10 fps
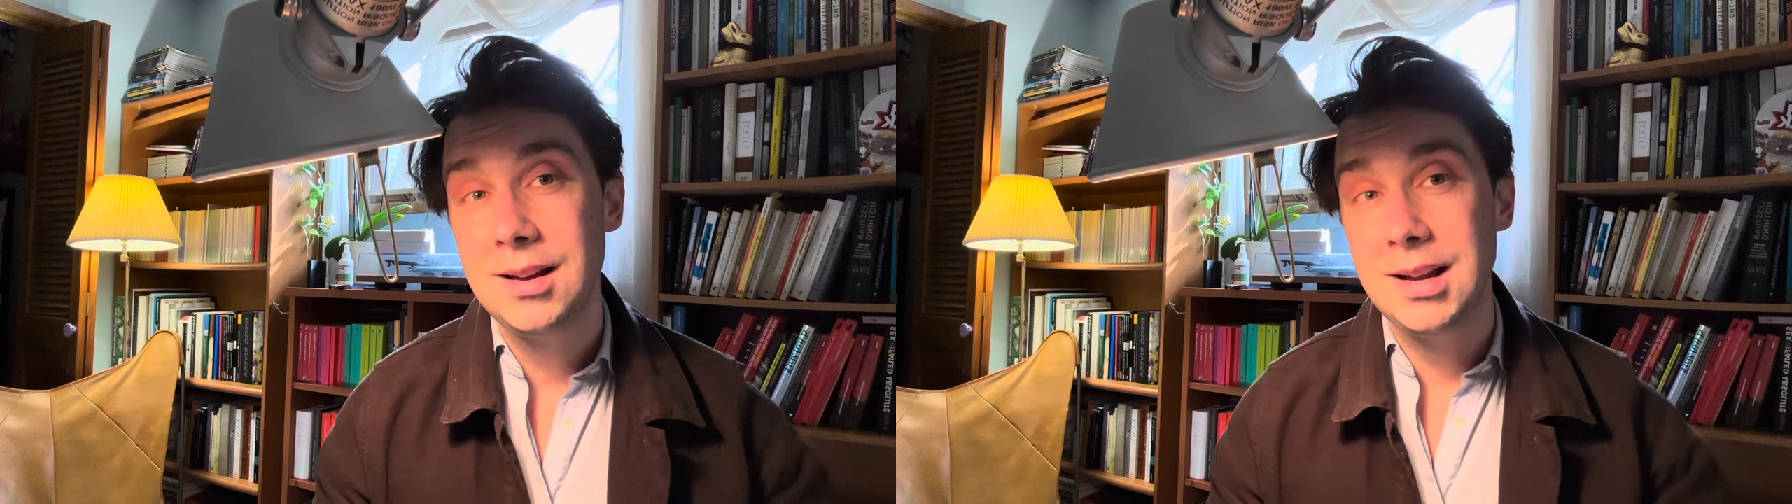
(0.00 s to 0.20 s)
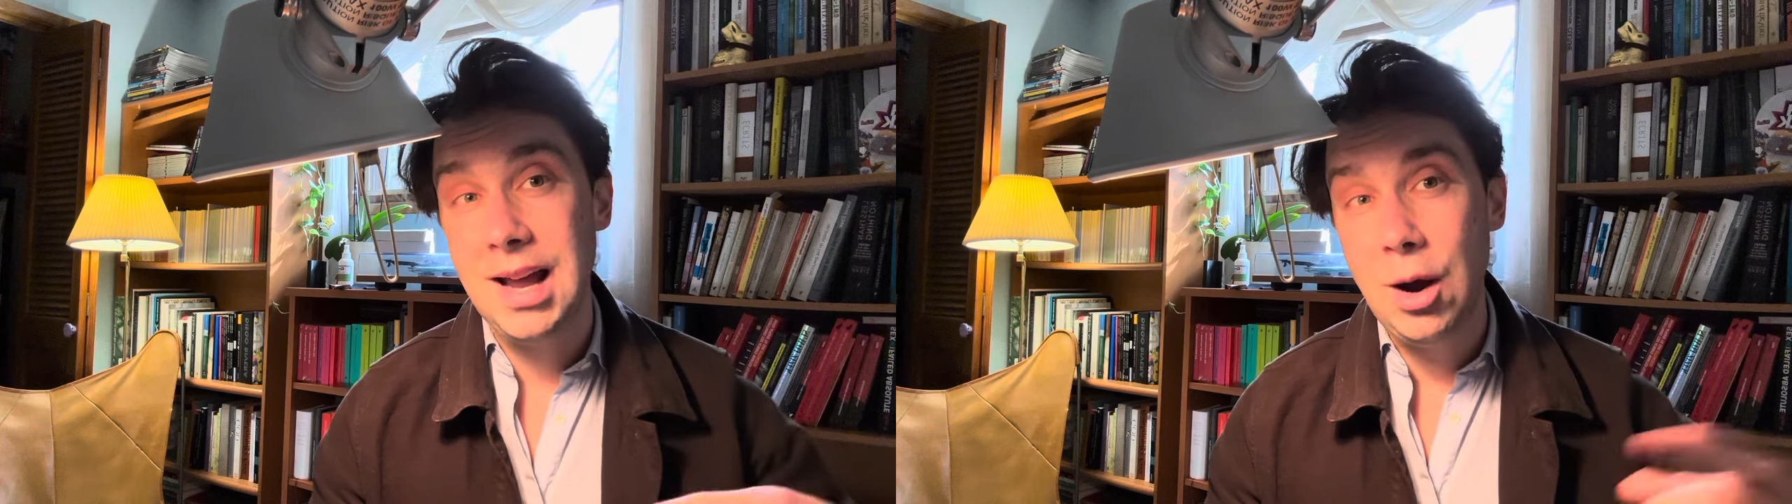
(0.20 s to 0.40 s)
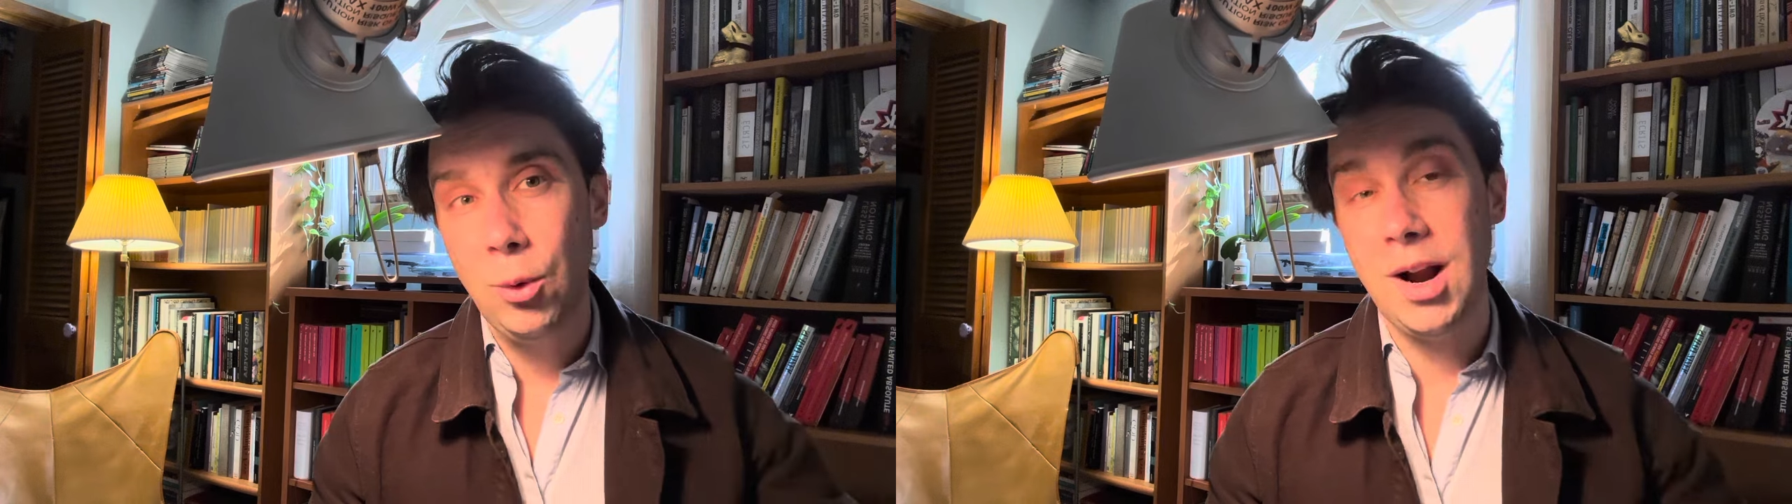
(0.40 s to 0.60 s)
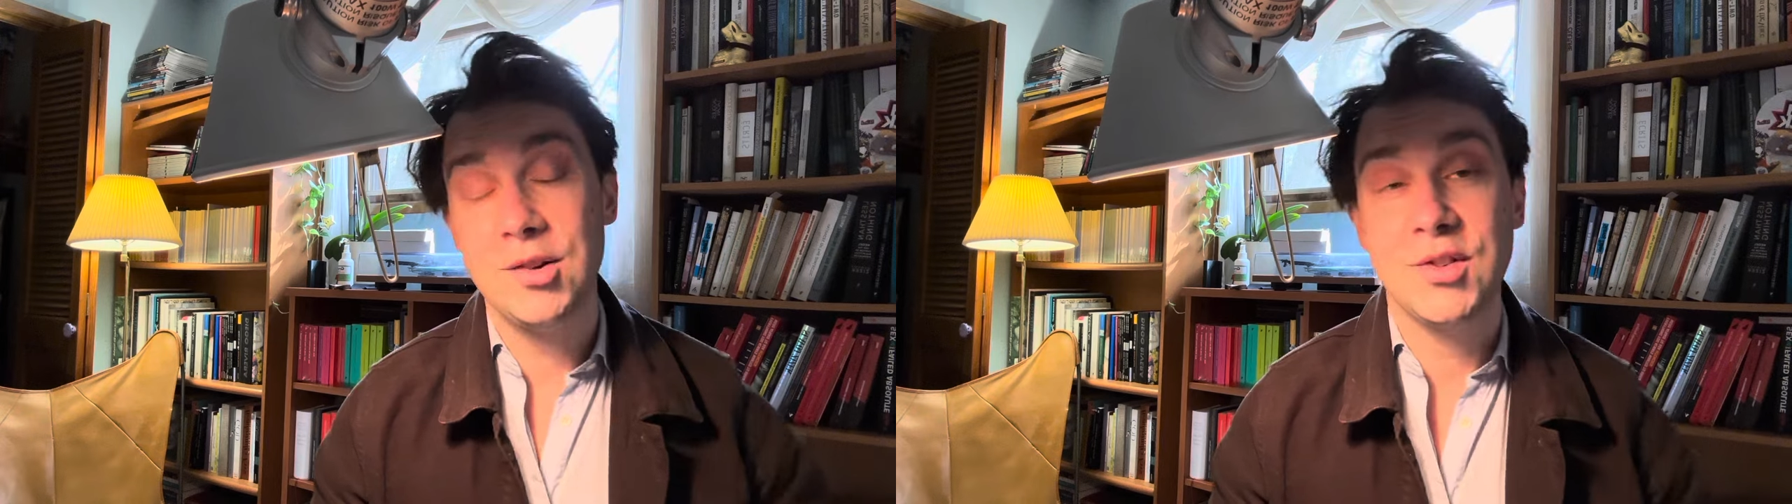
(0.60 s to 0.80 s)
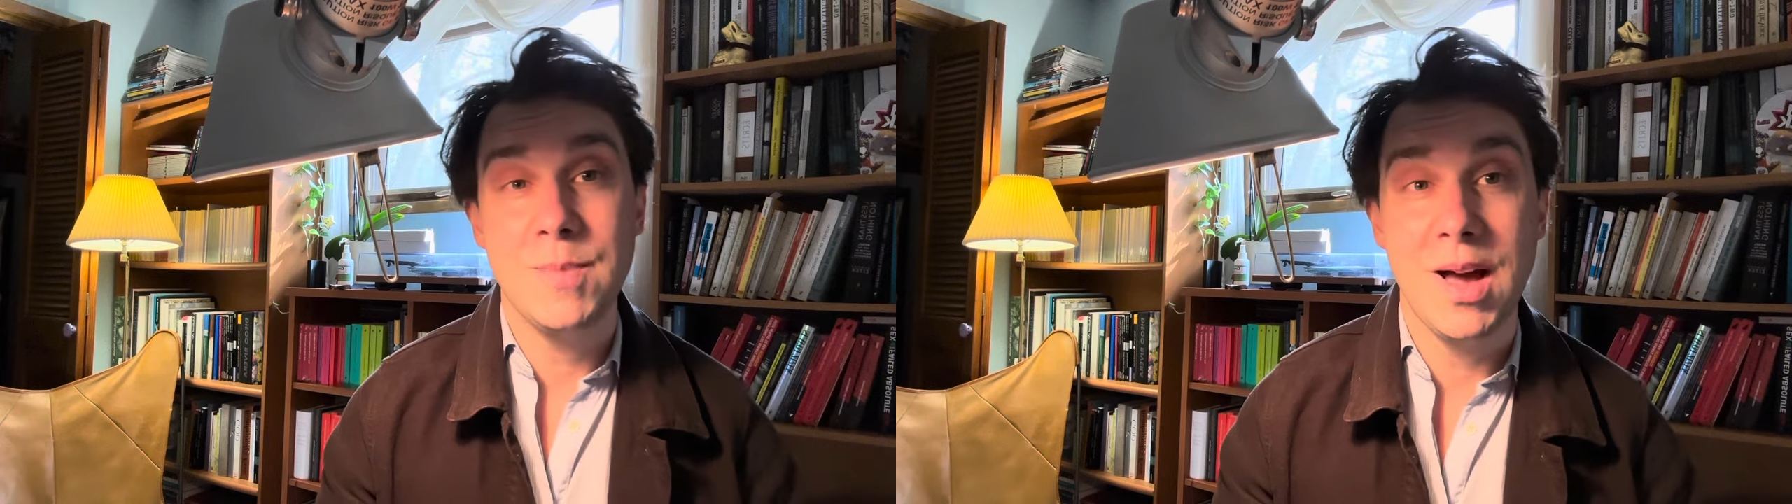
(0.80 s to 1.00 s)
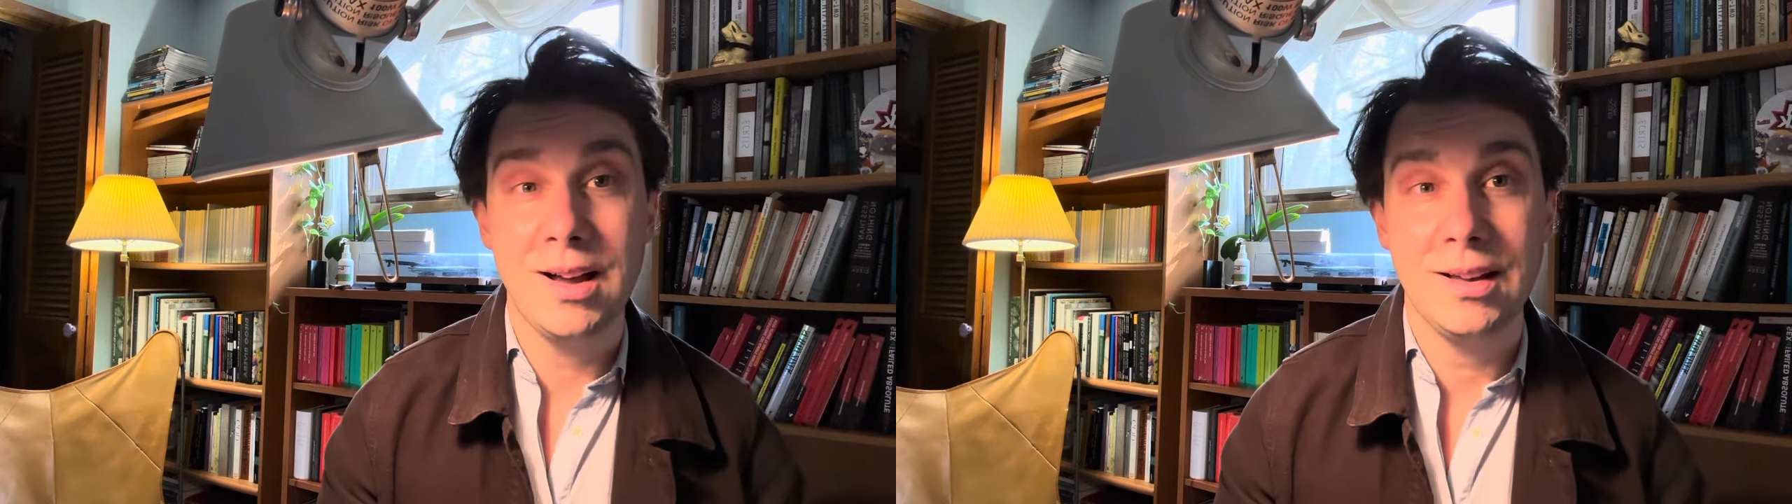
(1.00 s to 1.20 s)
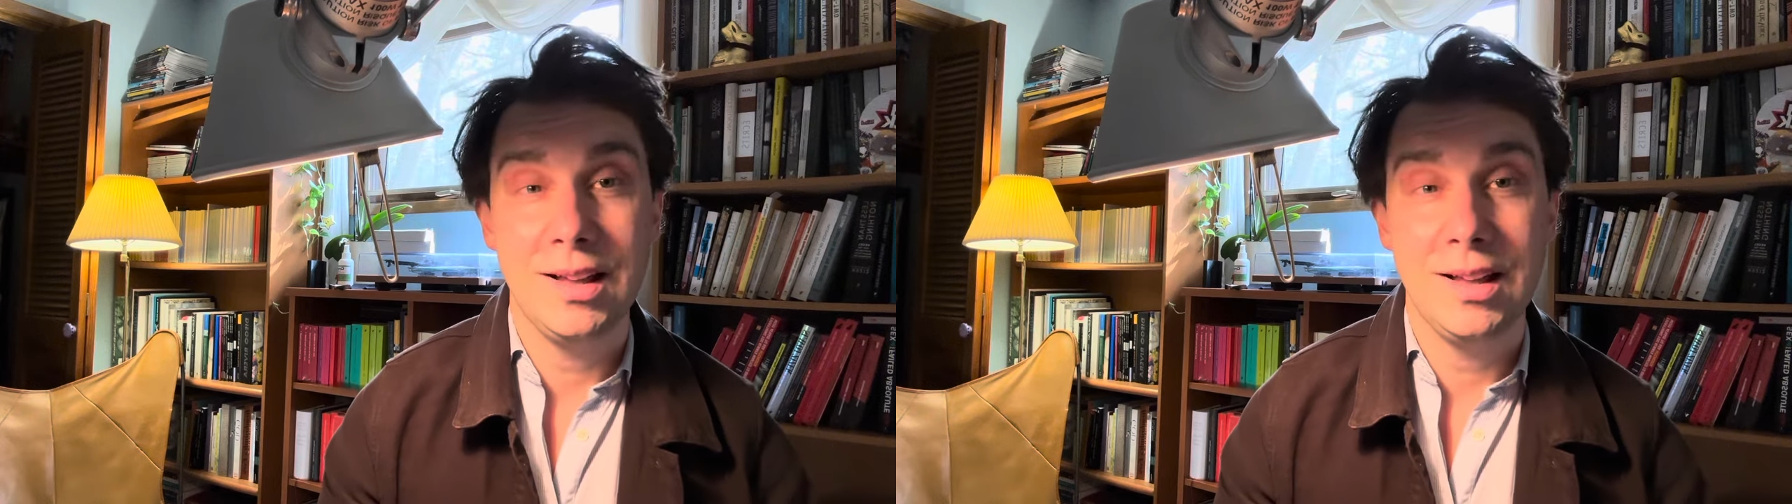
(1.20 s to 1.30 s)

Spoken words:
Now we're actually back